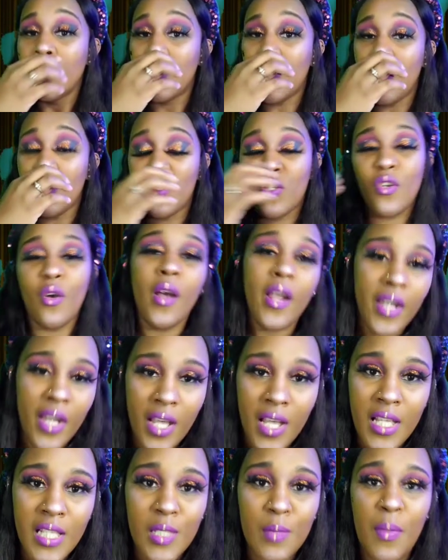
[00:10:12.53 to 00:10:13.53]
So join
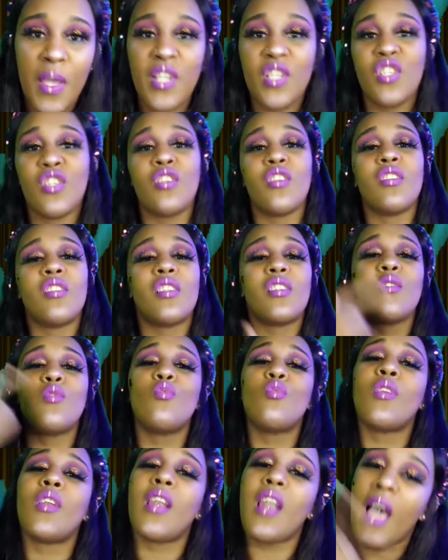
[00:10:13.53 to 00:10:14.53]
us. Make sure to
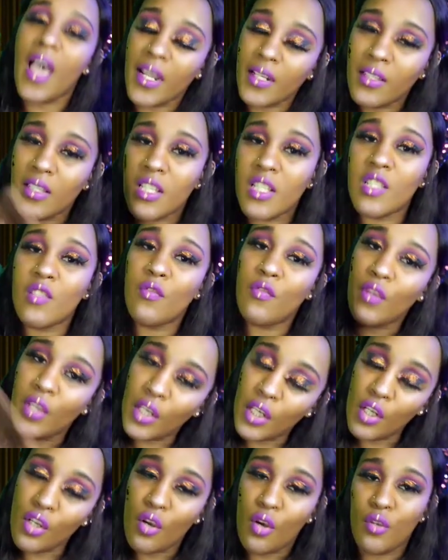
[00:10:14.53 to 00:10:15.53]
like this
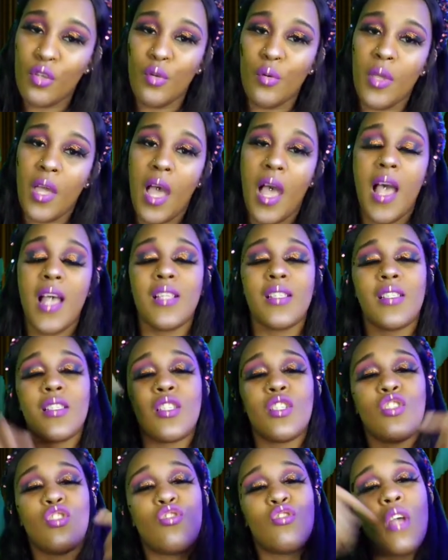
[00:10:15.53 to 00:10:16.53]
video, you
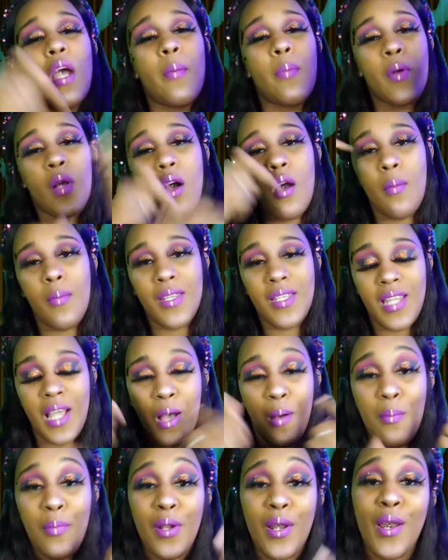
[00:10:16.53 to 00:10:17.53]
guys. Drop a comment
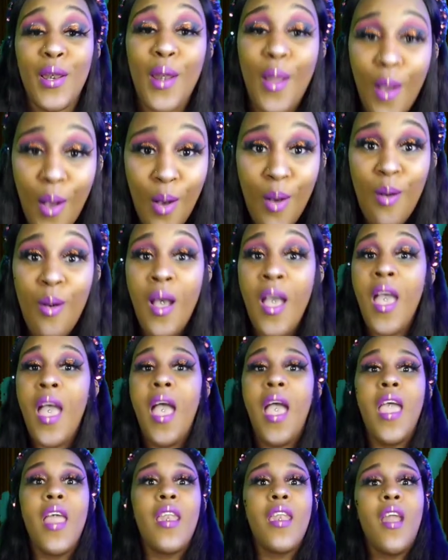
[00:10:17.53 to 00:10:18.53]
down below.
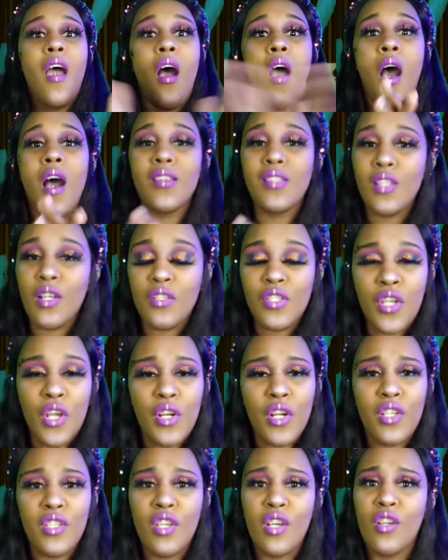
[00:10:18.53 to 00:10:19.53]
And also
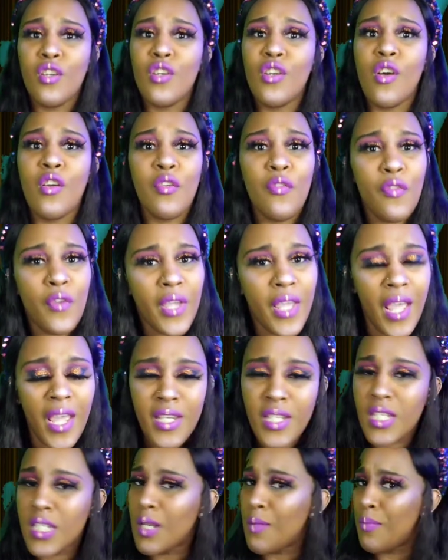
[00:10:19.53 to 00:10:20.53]
turn on your
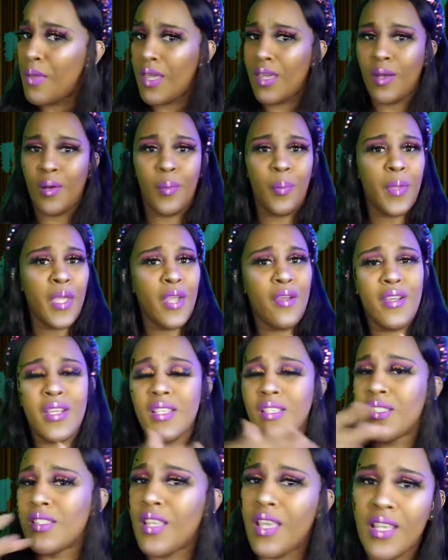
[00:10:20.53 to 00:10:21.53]
notification bell,
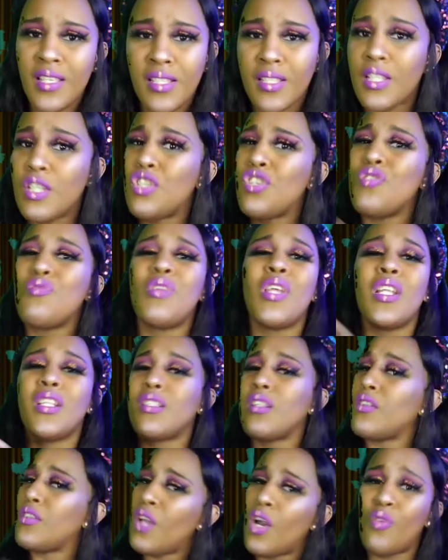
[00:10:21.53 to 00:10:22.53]
period, sis, because you need
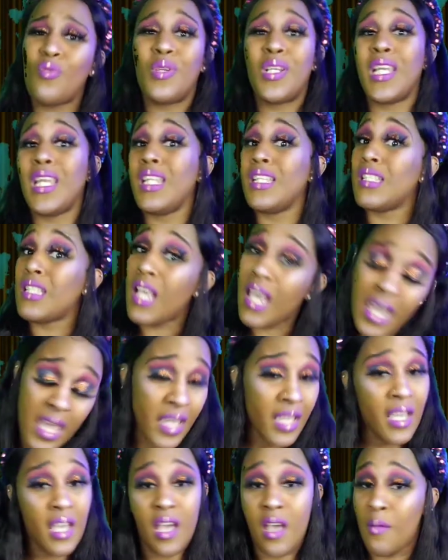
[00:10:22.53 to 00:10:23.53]
to know when this
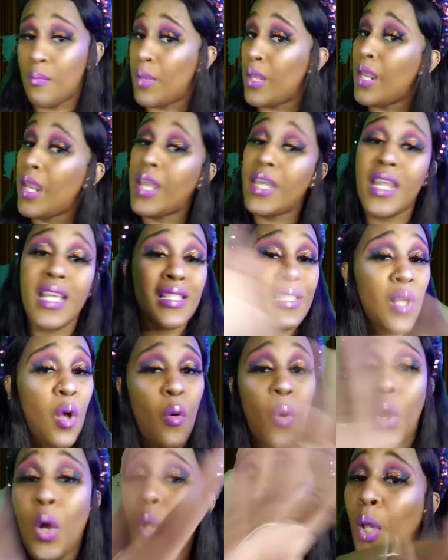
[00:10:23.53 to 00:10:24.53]
heat coming. And that's on